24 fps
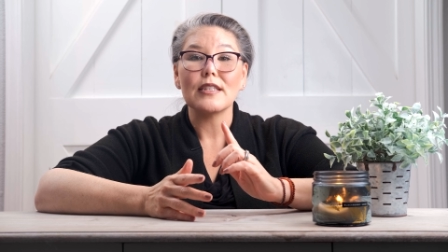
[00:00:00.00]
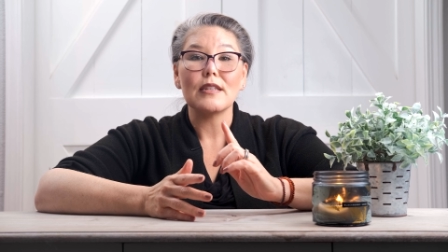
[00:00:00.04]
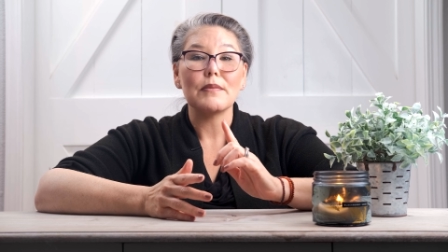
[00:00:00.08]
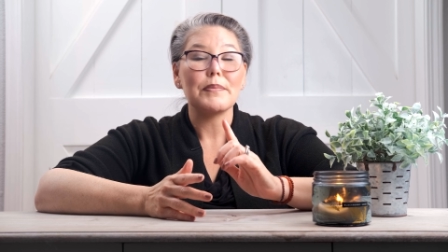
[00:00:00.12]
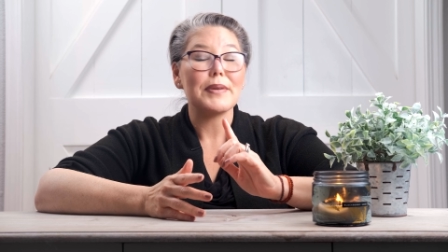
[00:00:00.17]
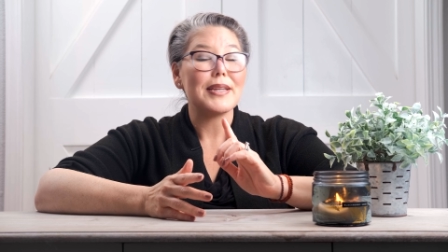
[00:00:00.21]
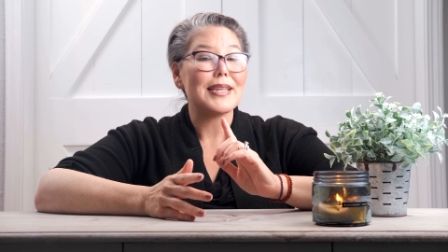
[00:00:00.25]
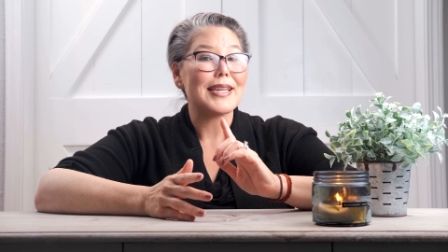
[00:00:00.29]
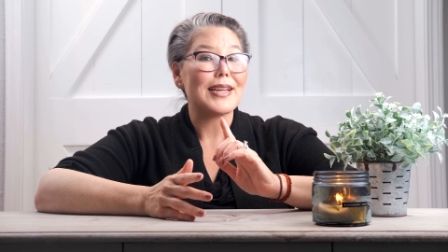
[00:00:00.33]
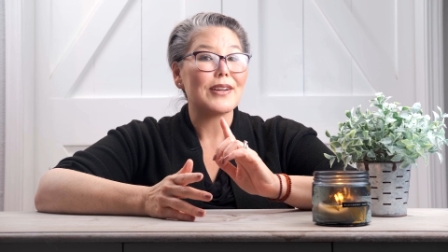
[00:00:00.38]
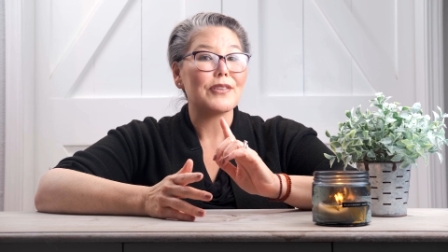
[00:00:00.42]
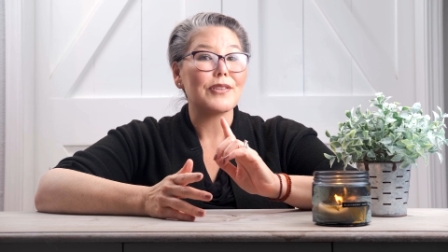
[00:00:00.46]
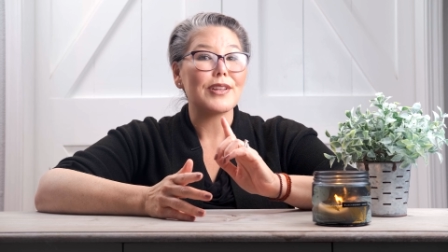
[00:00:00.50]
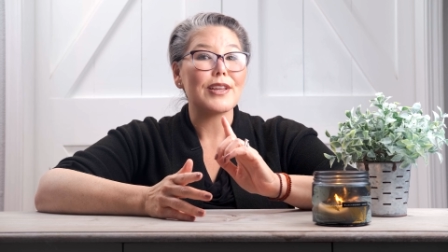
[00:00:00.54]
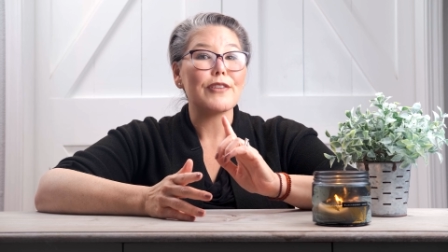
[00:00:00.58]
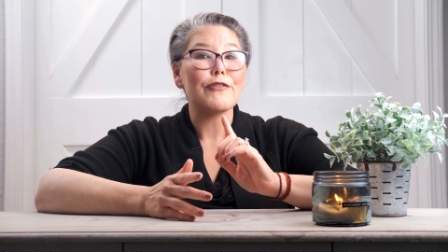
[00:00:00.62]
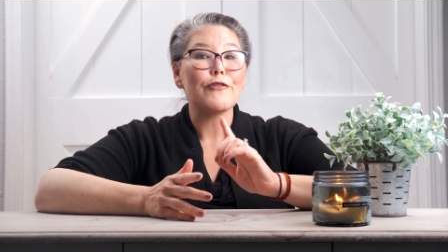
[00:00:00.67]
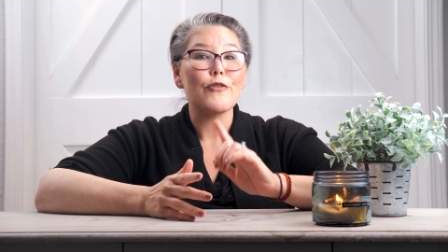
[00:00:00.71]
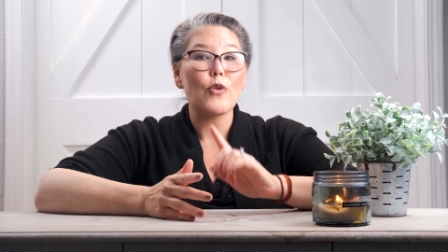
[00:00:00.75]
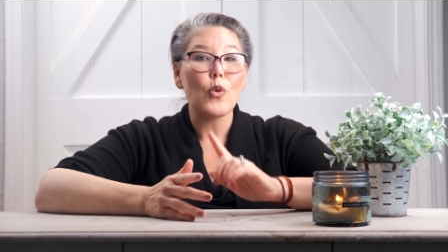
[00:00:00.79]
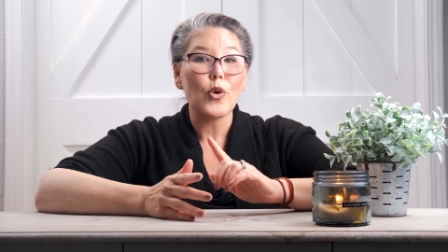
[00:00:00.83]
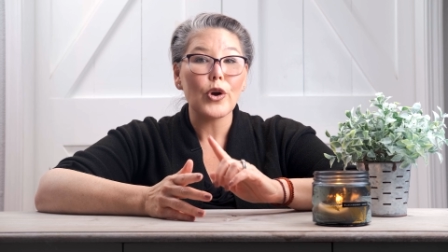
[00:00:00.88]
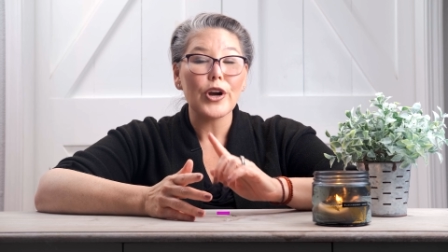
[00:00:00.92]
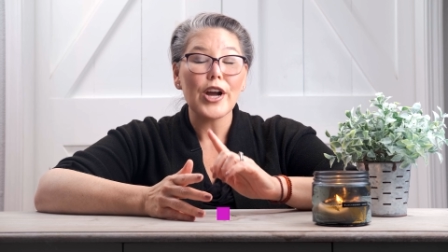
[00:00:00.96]
to be nearly
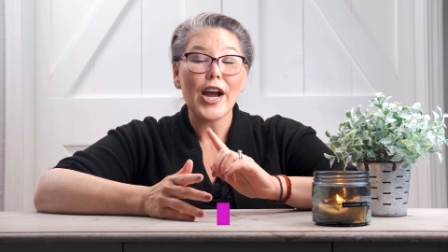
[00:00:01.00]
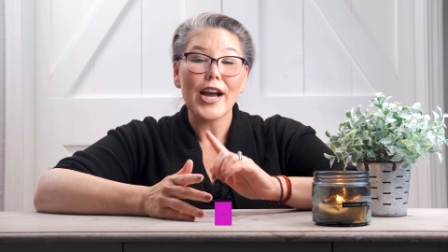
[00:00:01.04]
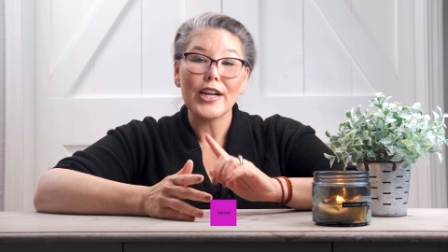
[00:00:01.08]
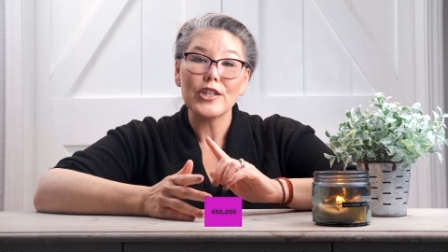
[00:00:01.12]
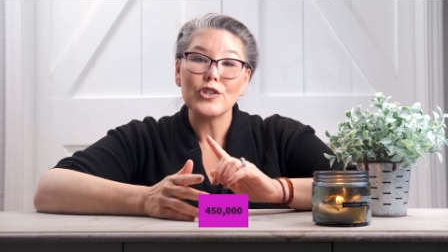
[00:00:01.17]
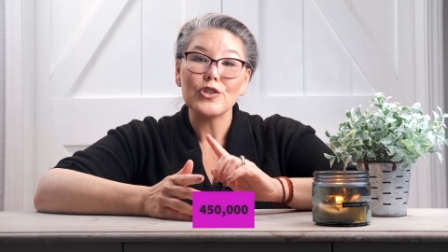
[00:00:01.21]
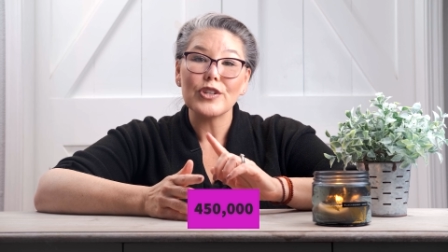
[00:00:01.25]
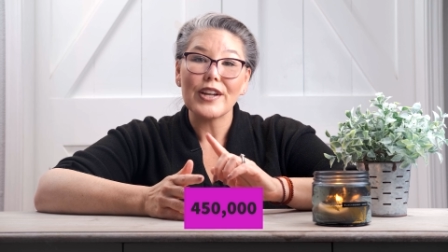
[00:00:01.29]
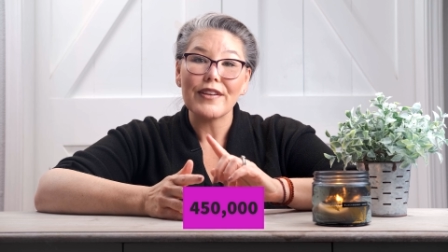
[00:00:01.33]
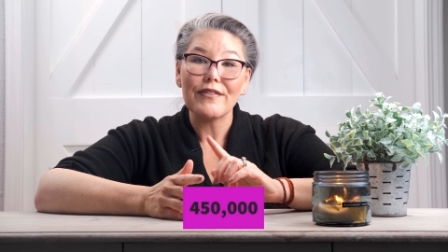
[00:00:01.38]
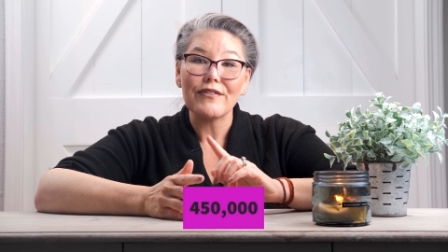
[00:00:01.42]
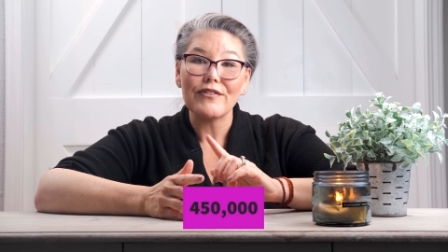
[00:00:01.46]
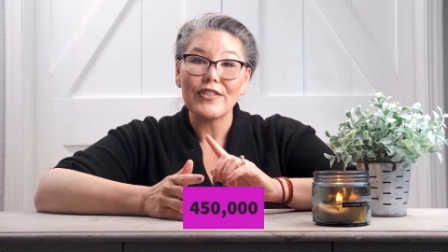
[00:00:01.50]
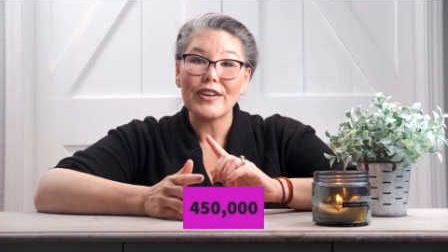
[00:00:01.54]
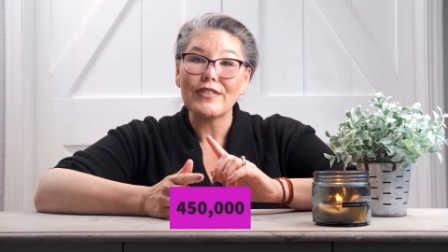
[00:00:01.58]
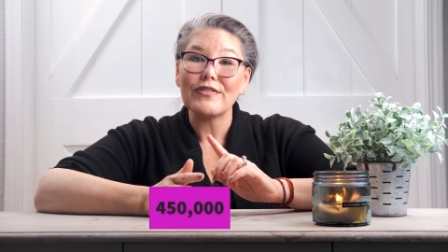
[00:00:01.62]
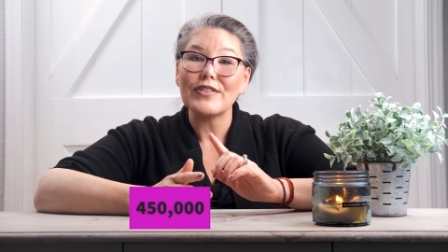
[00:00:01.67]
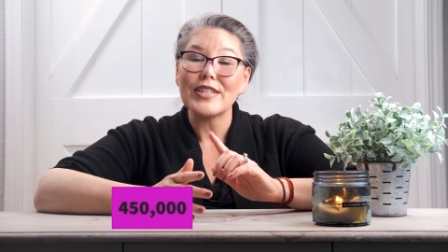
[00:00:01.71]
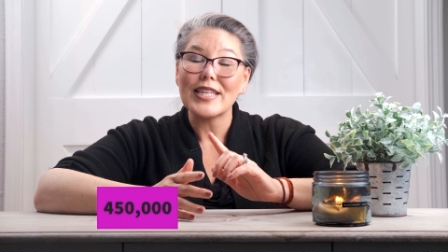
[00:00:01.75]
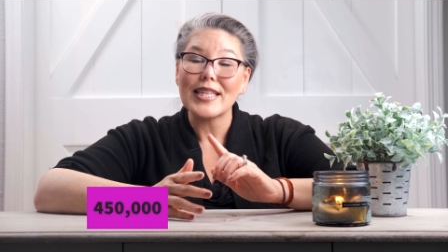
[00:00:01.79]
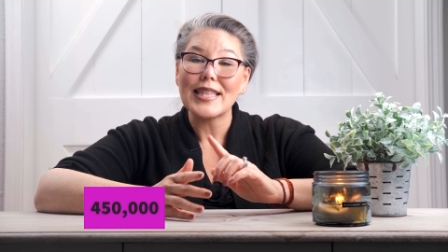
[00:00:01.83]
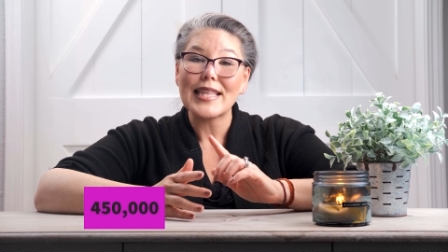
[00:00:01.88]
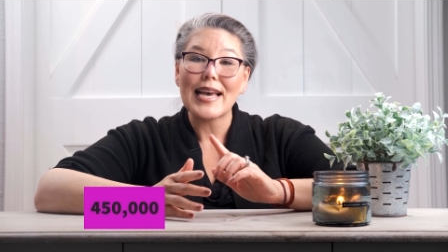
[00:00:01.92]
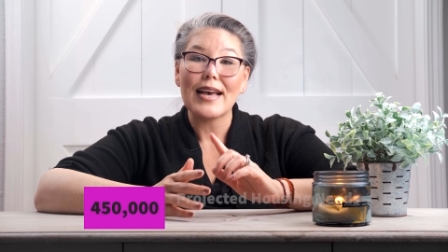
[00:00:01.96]

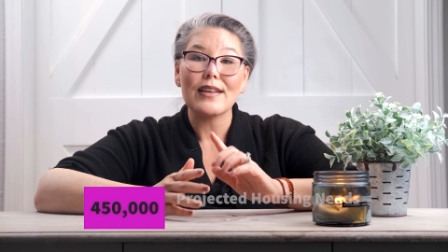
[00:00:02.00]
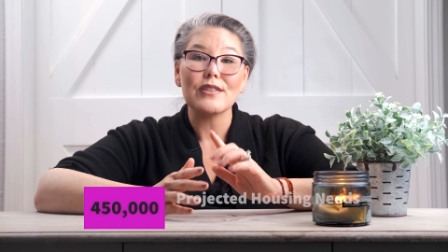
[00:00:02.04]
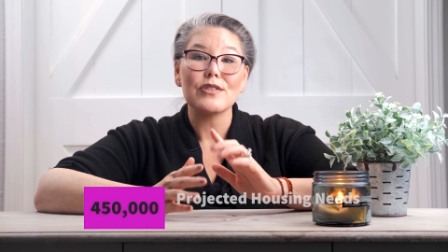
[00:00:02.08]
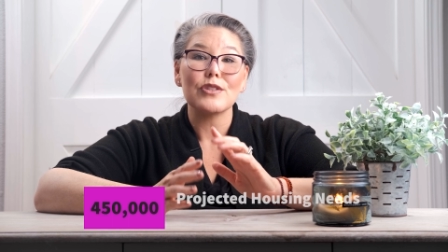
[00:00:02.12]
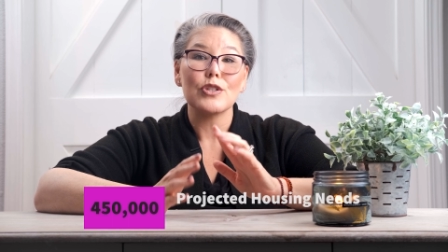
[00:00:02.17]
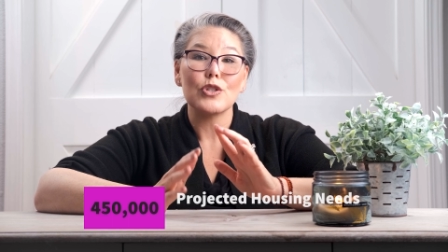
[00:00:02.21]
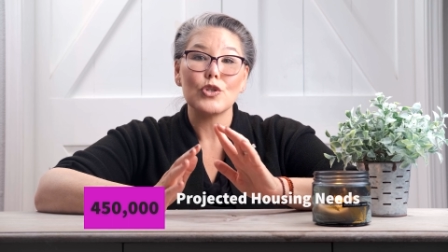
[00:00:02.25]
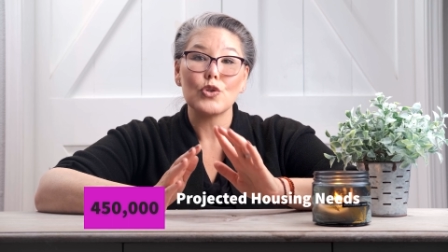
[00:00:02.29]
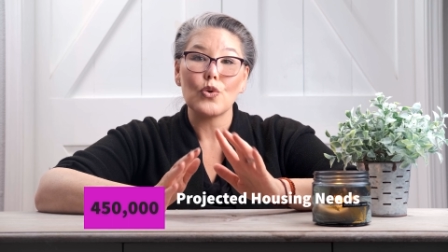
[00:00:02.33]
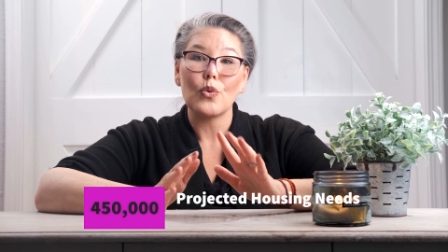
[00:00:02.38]
450,000